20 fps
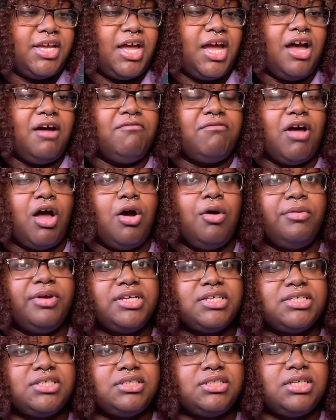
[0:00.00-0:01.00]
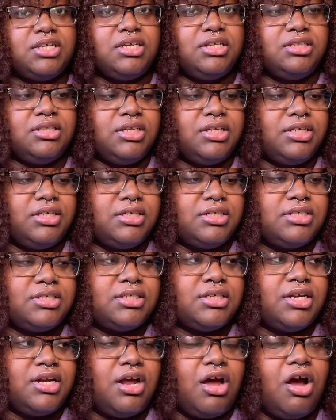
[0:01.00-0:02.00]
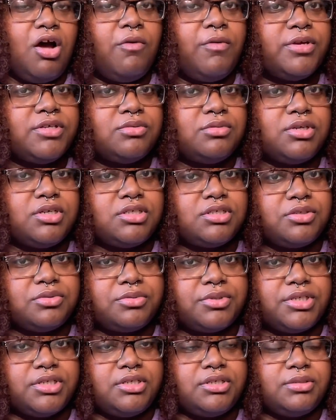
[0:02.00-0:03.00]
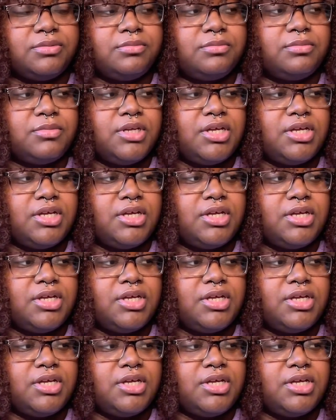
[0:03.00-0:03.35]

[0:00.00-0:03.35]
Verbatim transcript: I've always seen these and always wanted to read them.